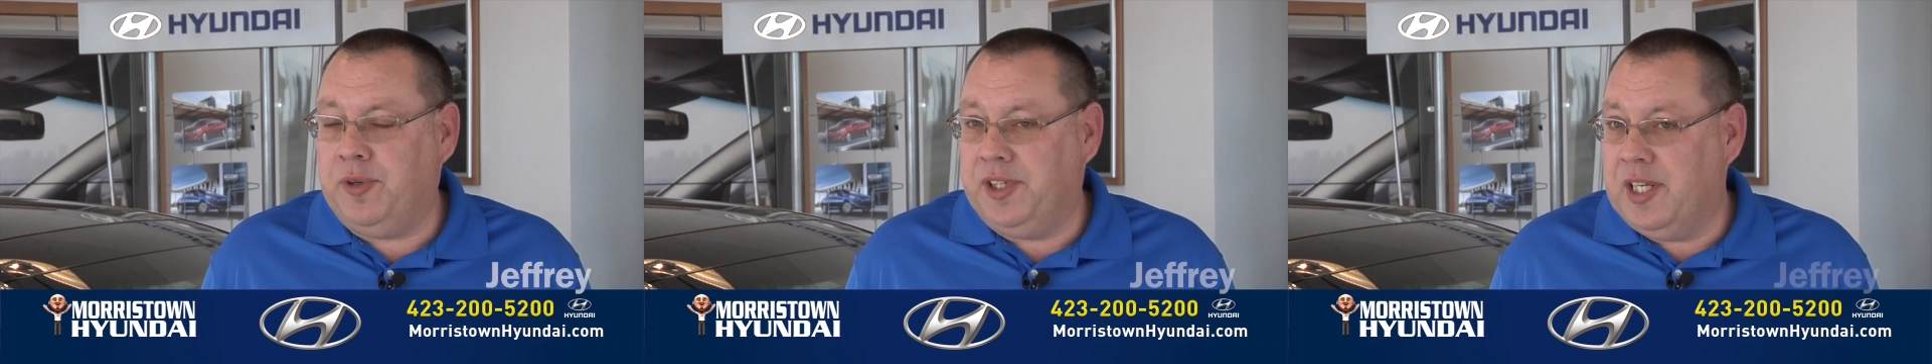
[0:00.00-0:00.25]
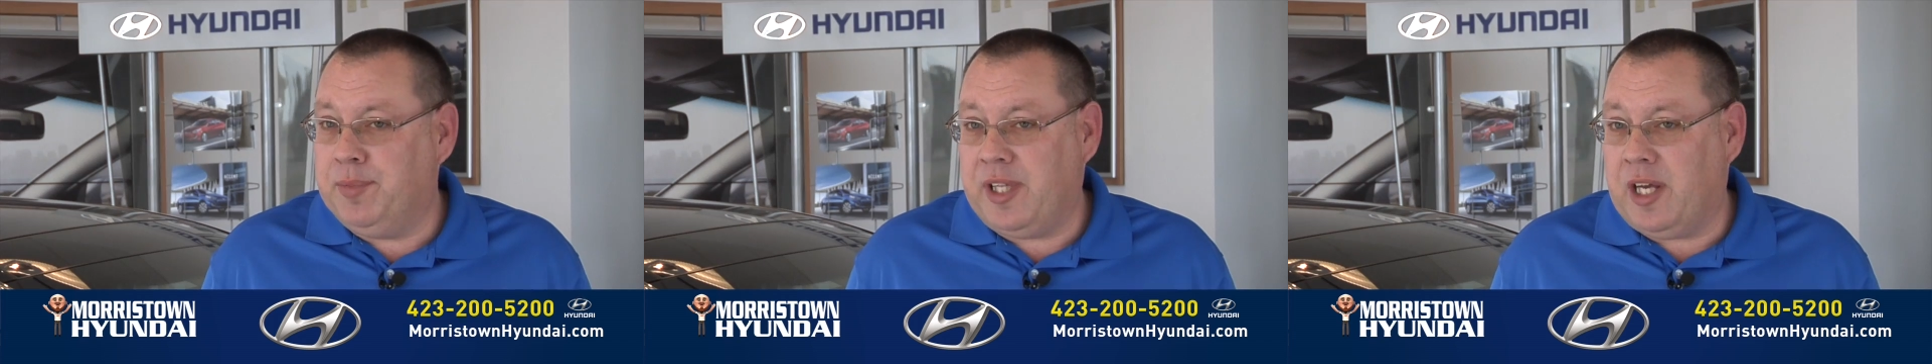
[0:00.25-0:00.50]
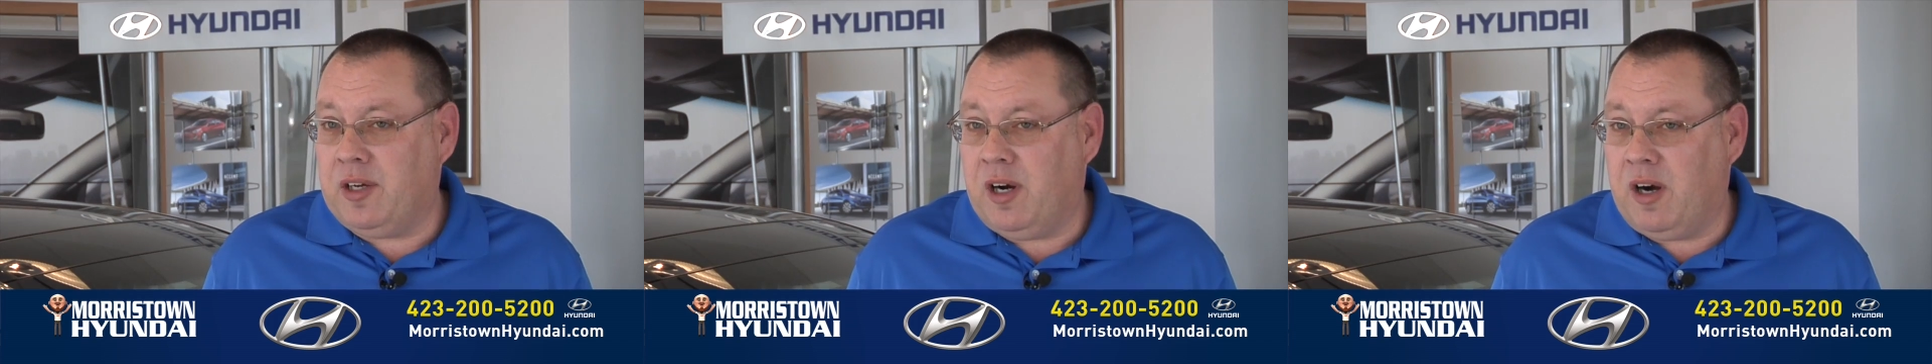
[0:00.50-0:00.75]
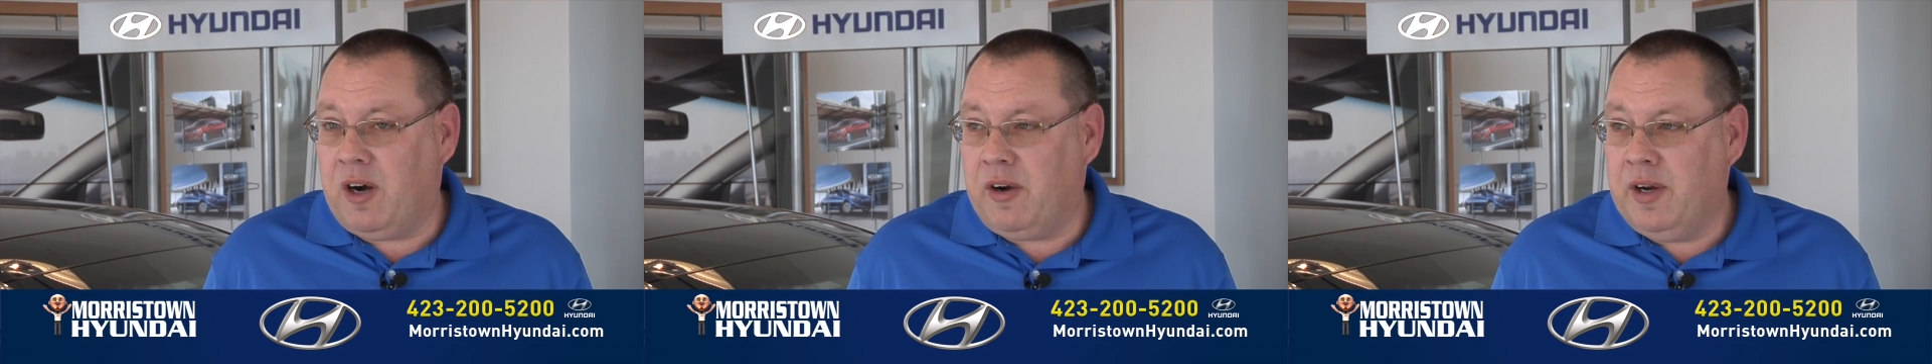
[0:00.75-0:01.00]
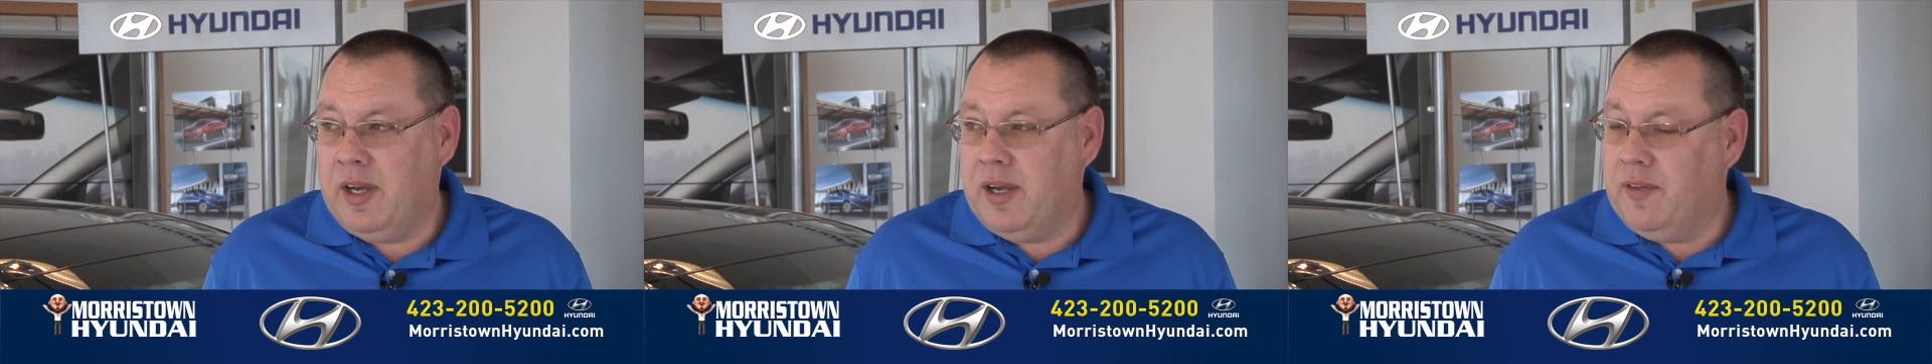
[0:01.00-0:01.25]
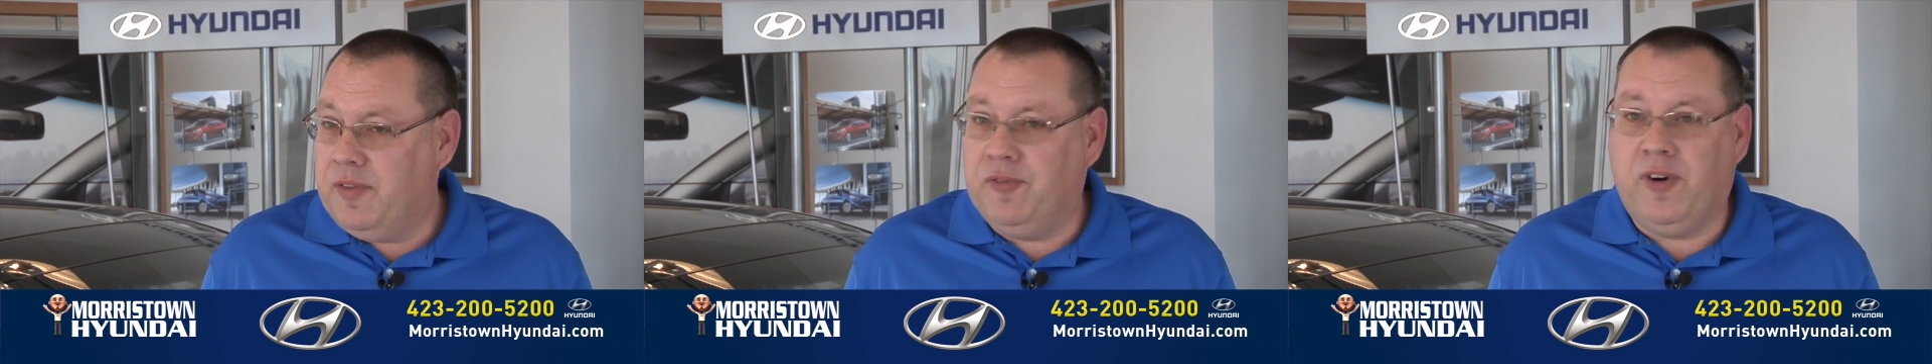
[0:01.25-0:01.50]
When you get them in that car,
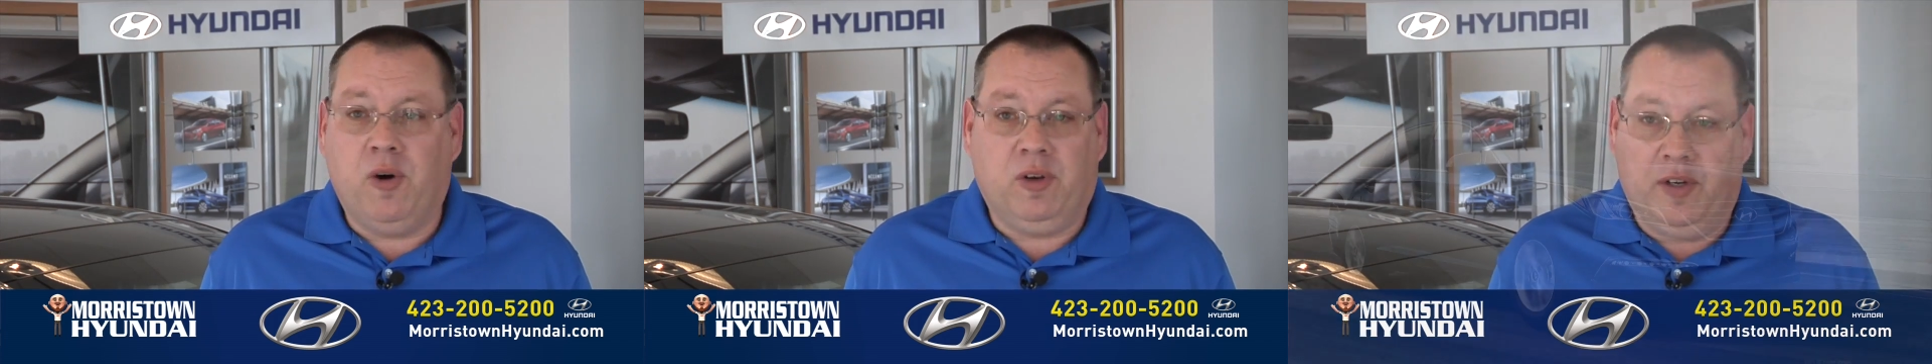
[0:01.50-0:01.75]
they fall in